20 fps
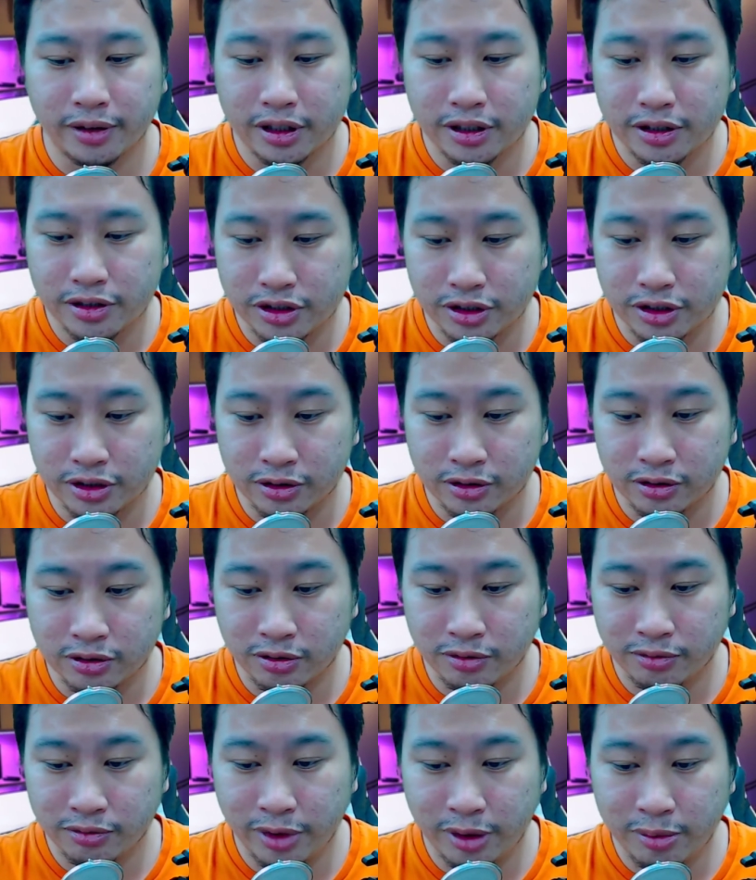So
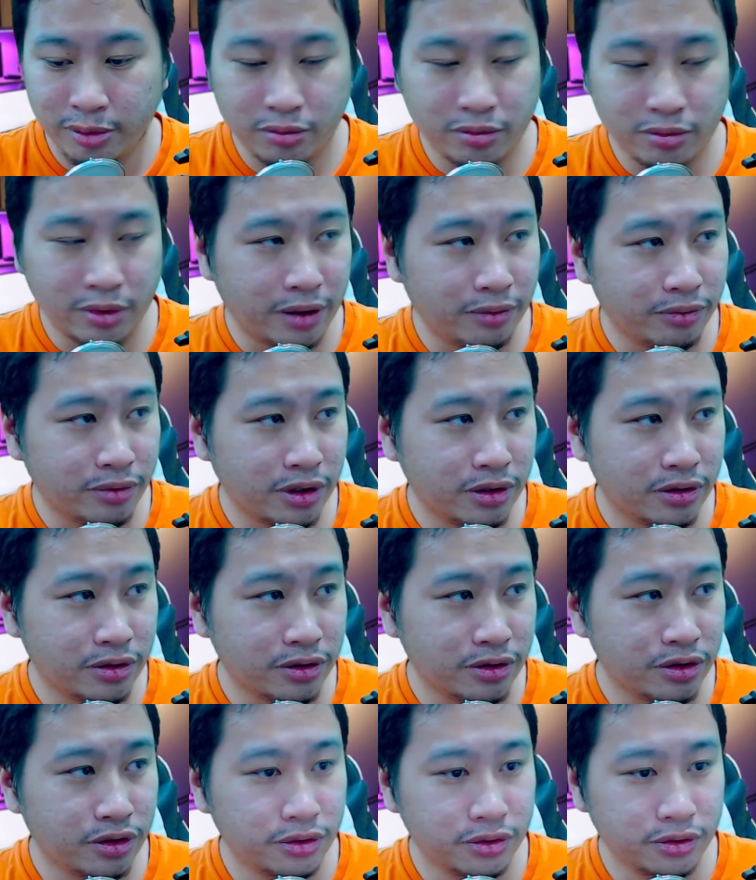maybe what we
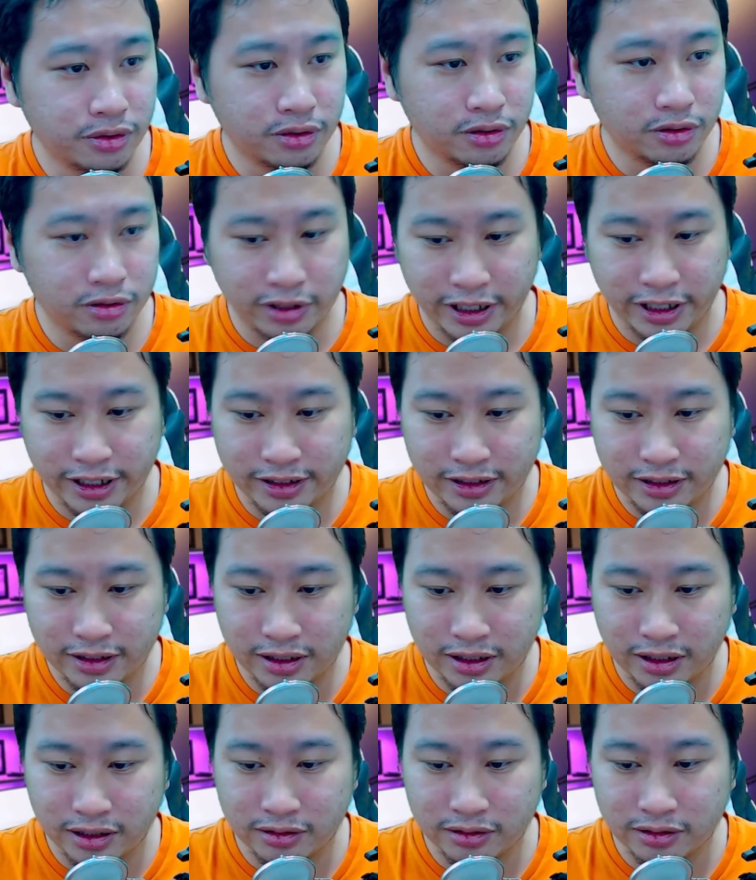could do right
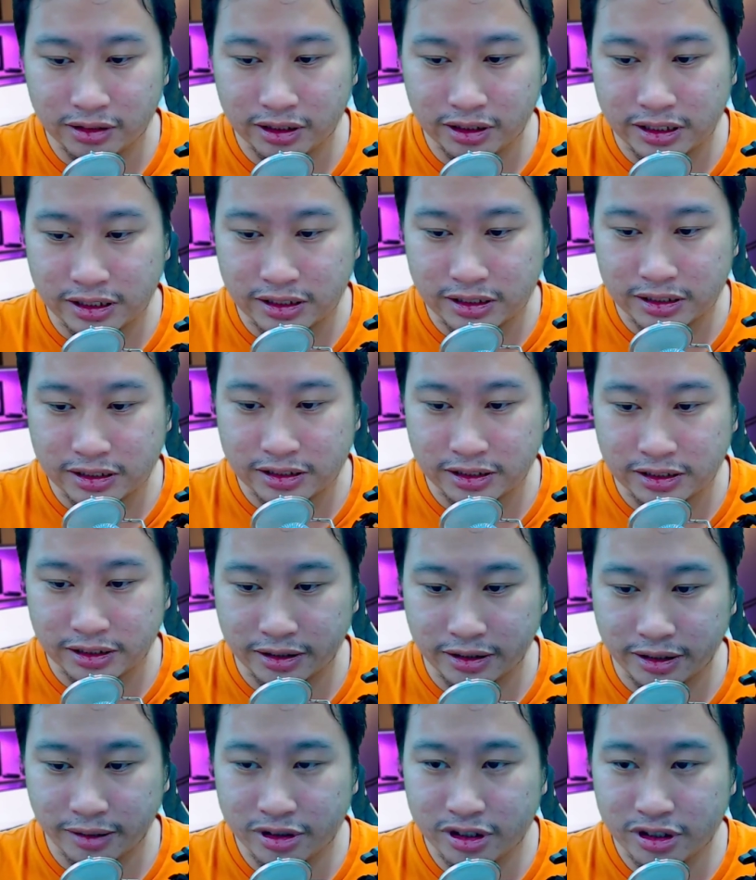now is uh,
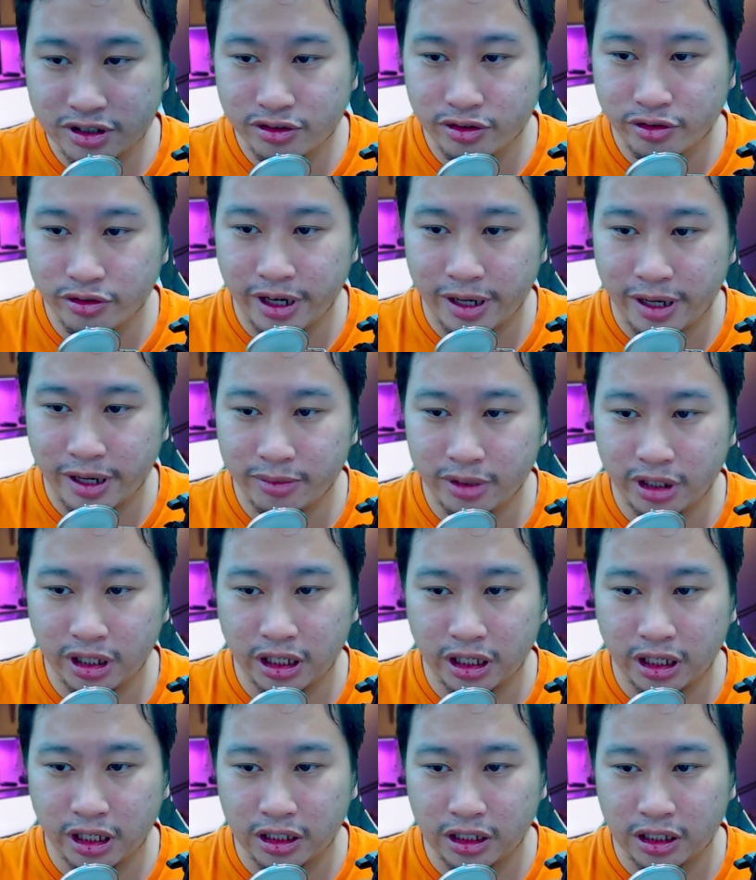let me just grab
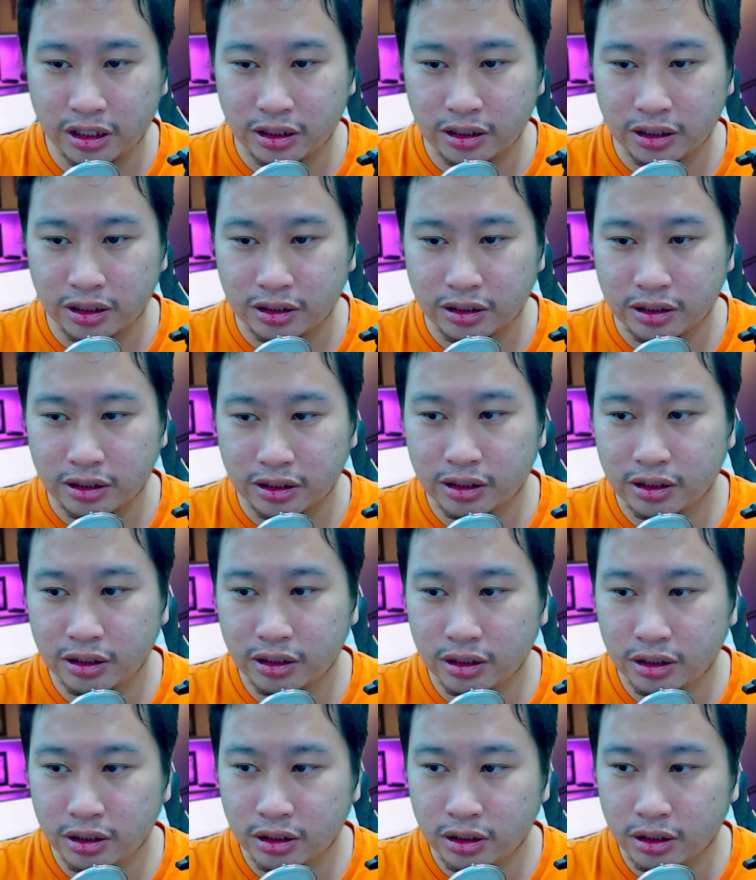a
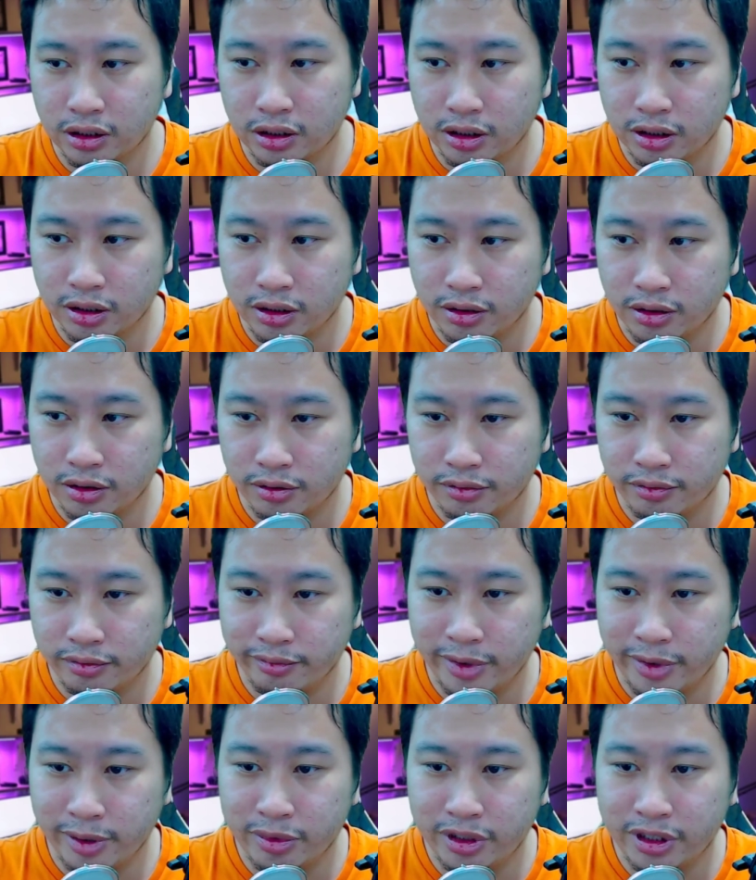
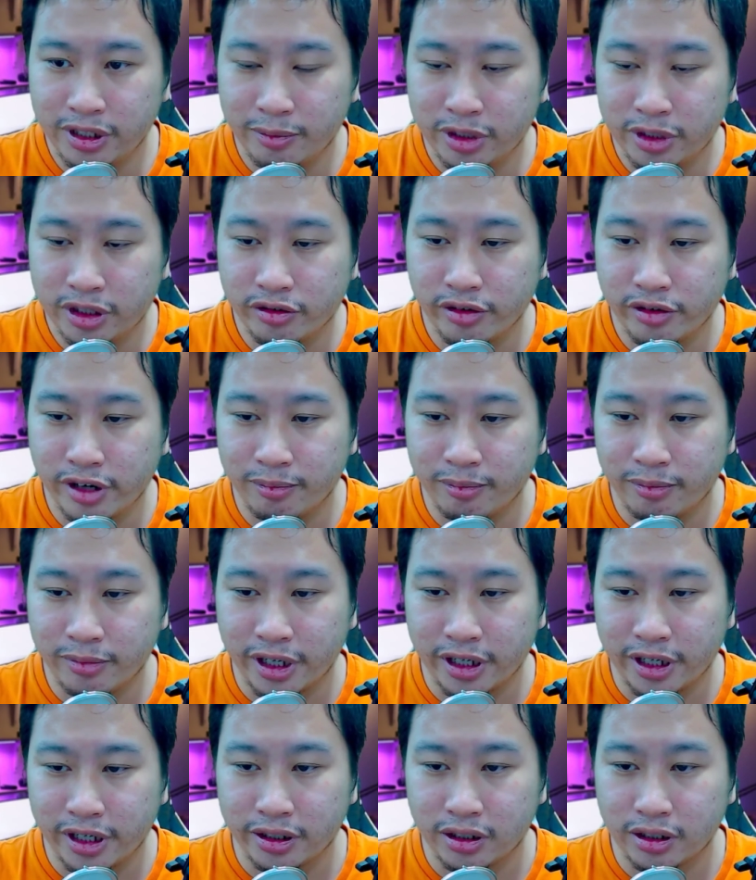maybe let me grab
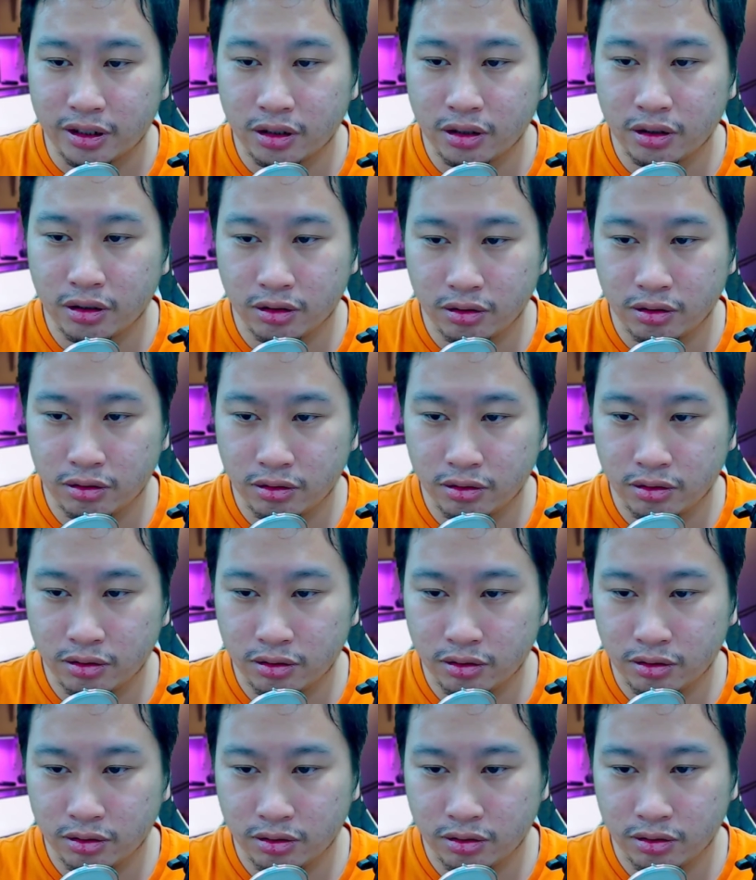my
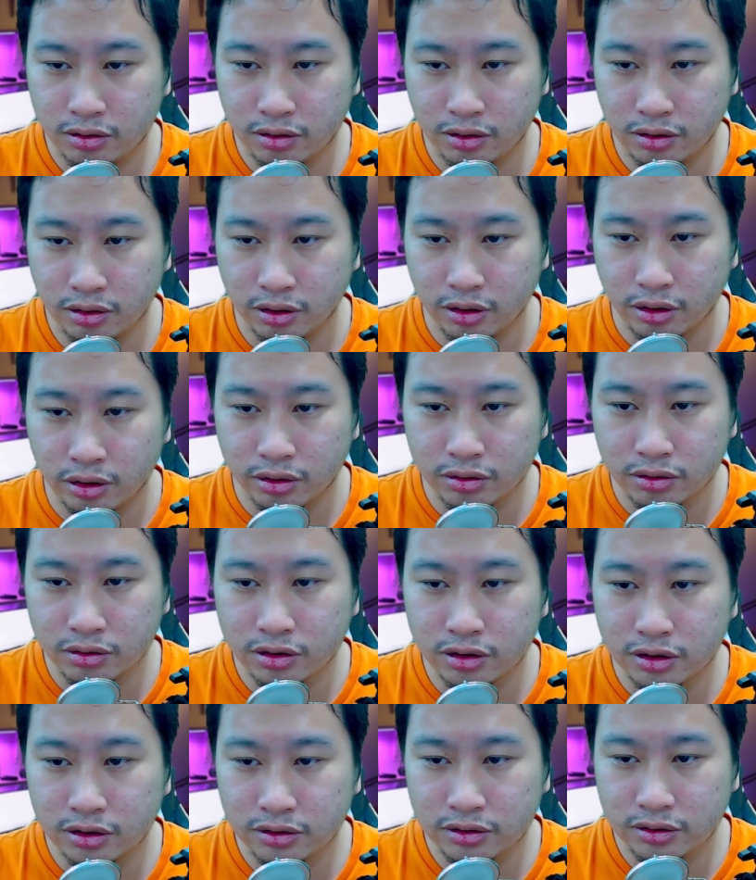a
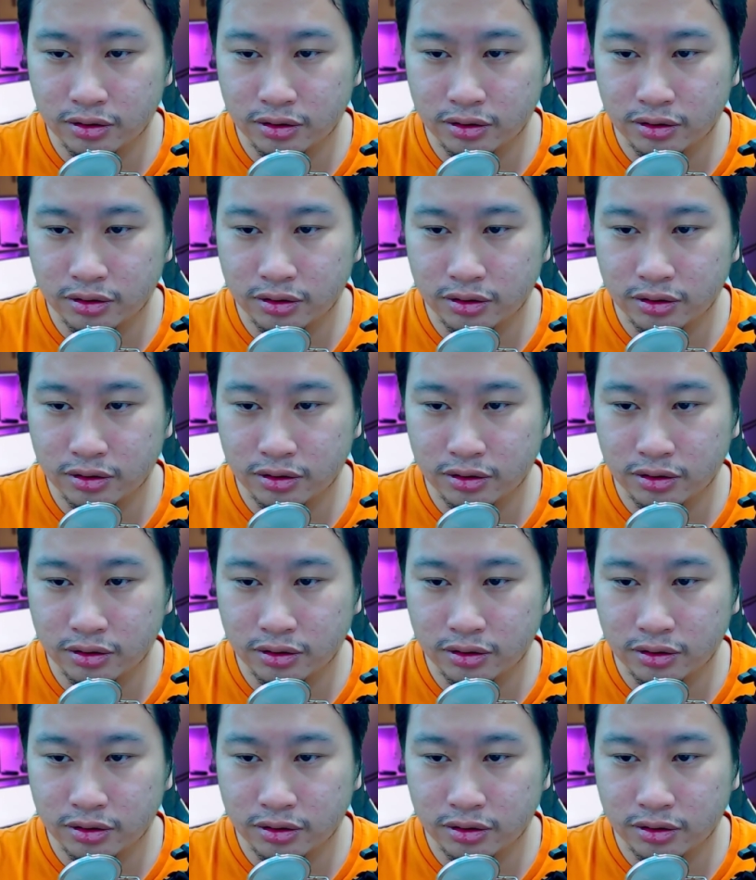logo